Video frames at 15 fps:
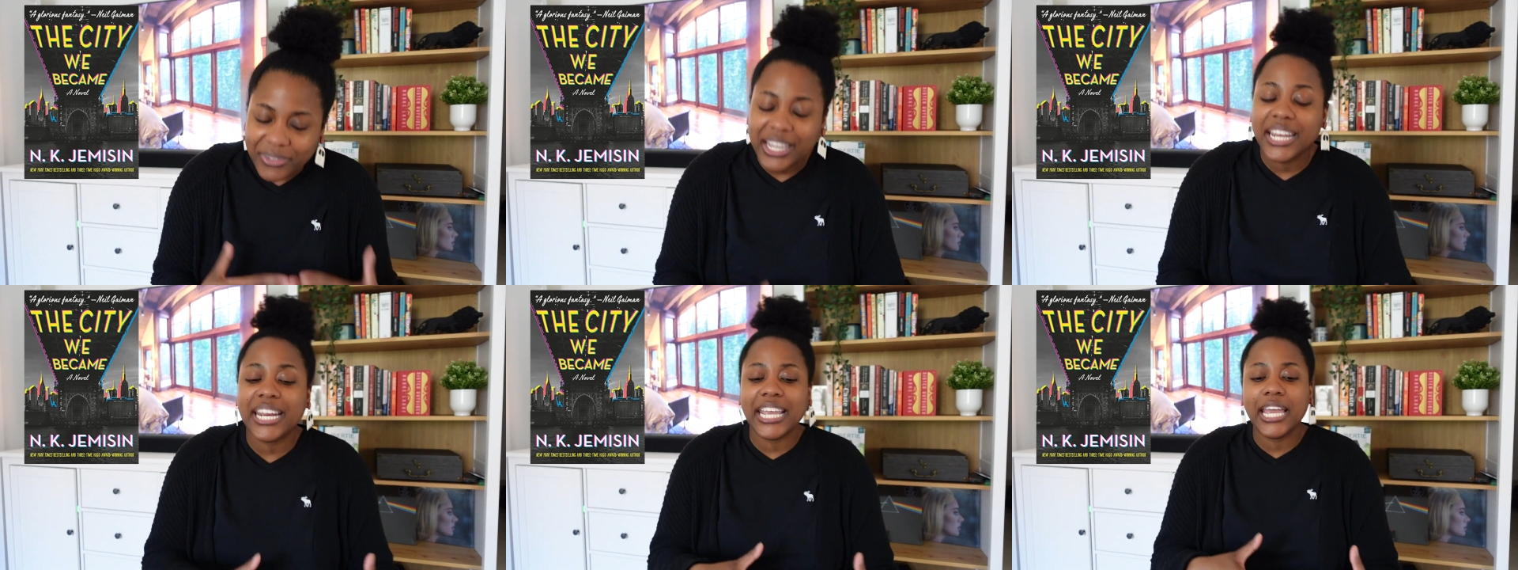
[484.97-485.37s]

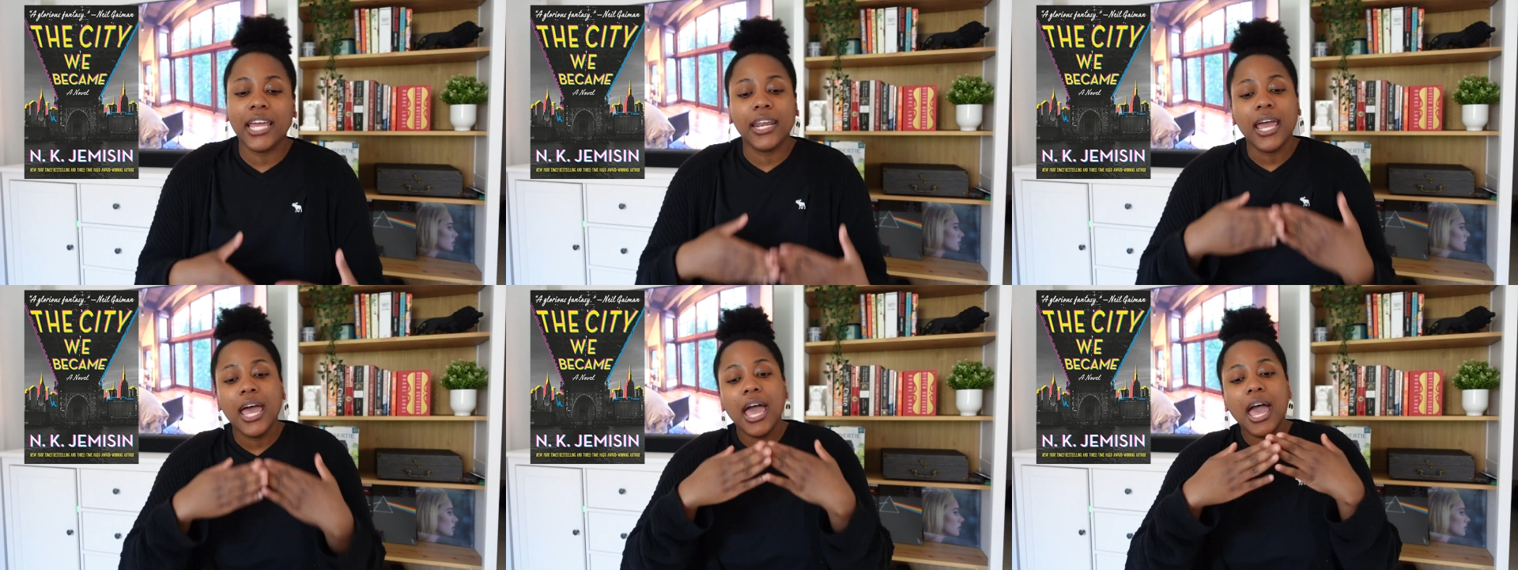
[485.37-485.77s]
And
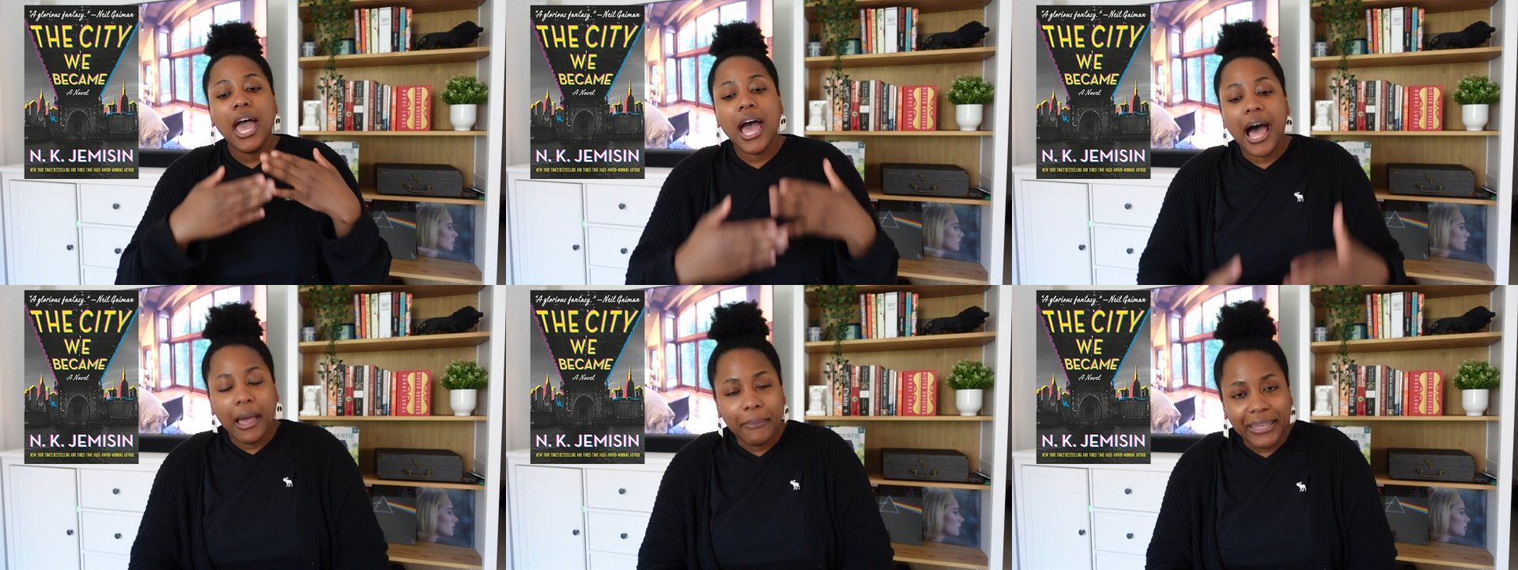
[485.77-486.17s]
again,
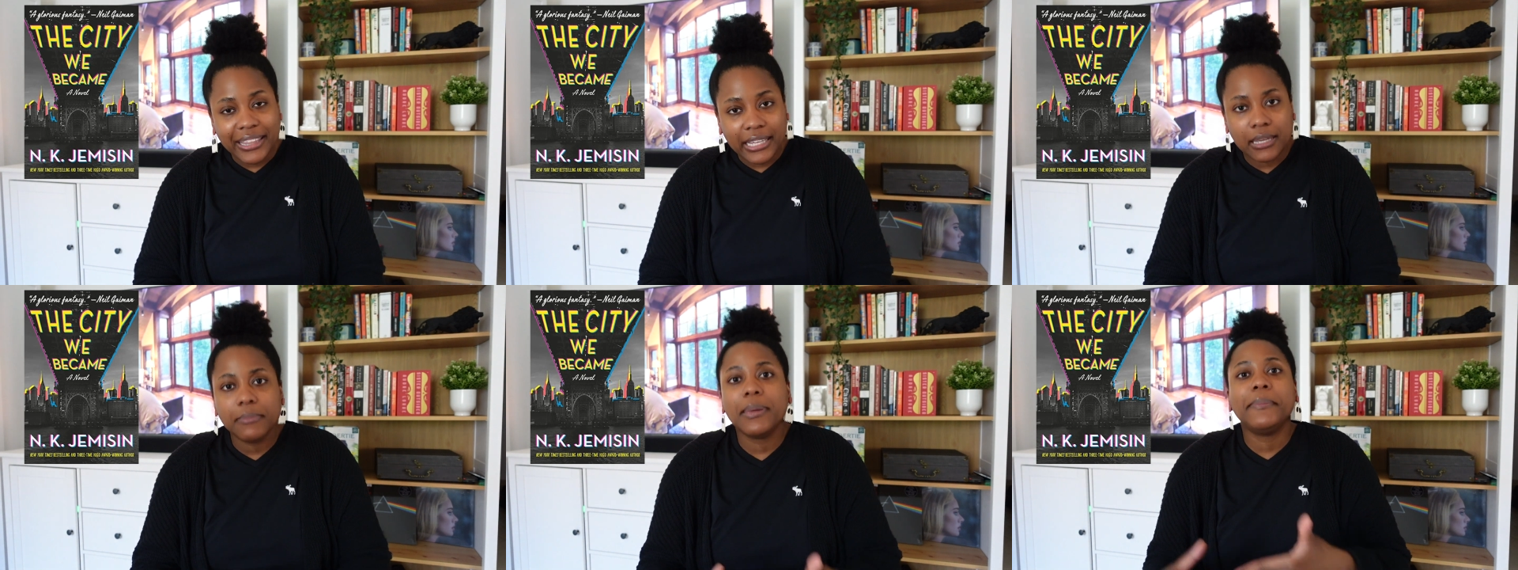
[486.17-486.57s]
I made
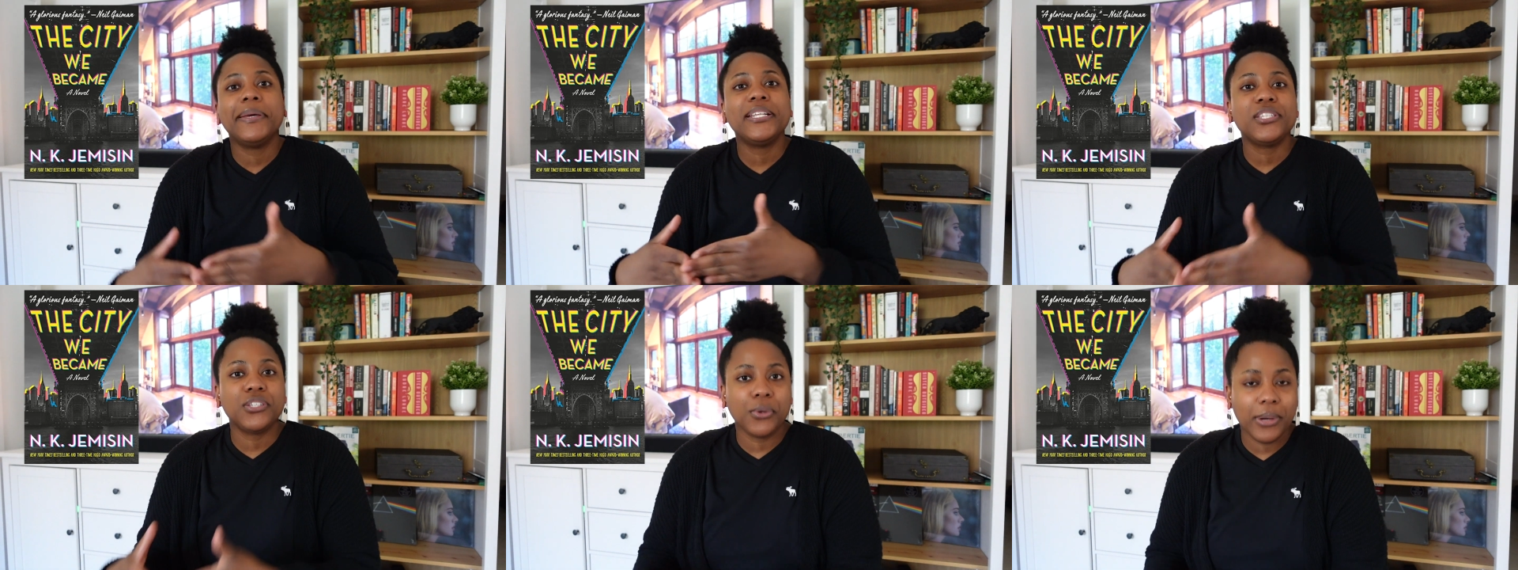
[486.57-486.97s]
that
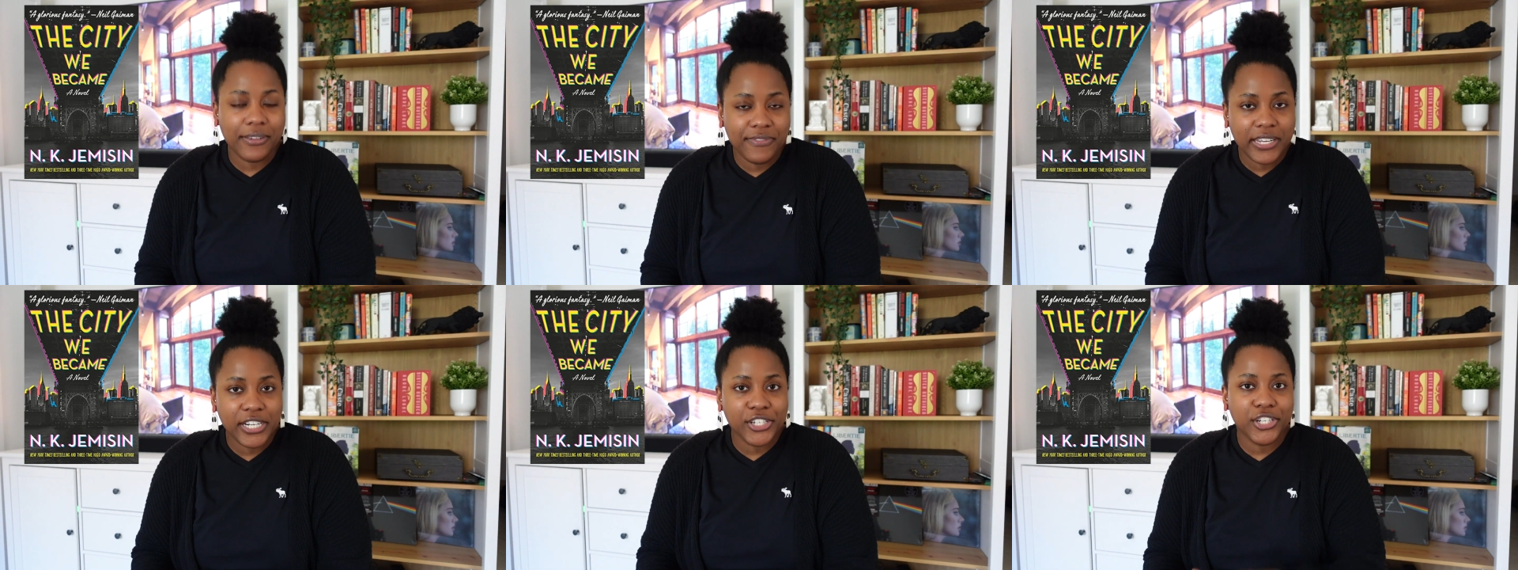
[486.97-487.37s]
commitment, so I
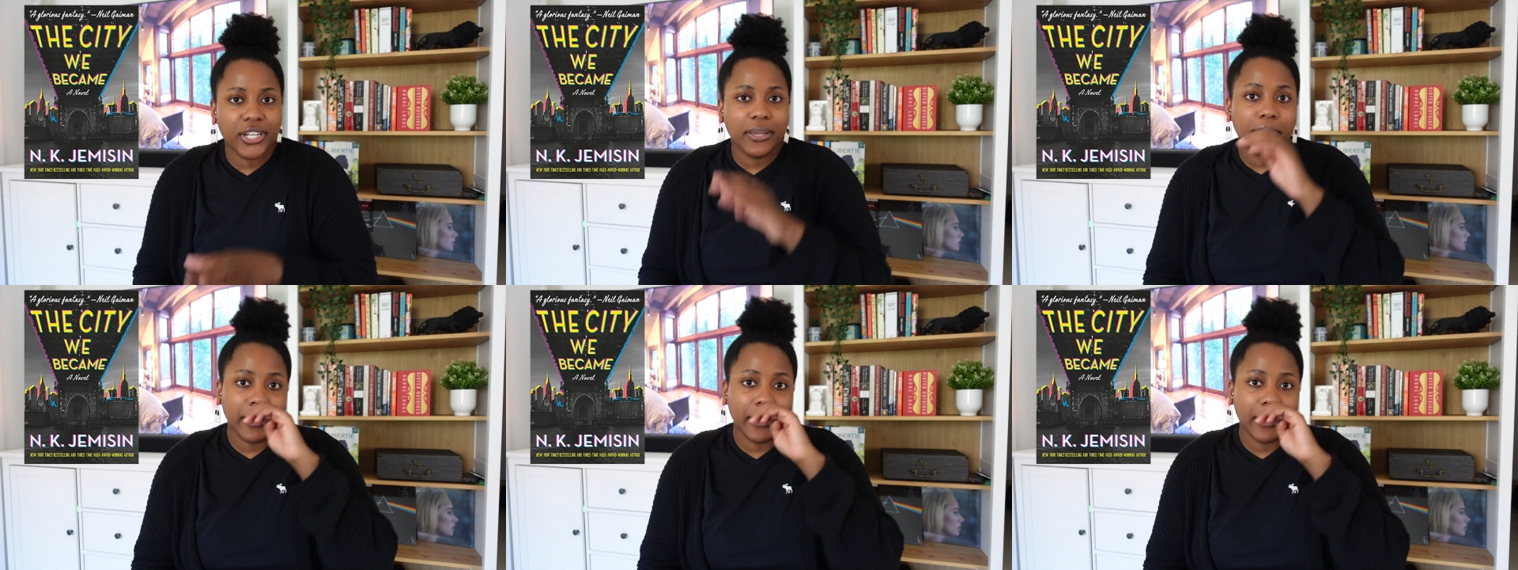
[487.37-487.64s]
finished it,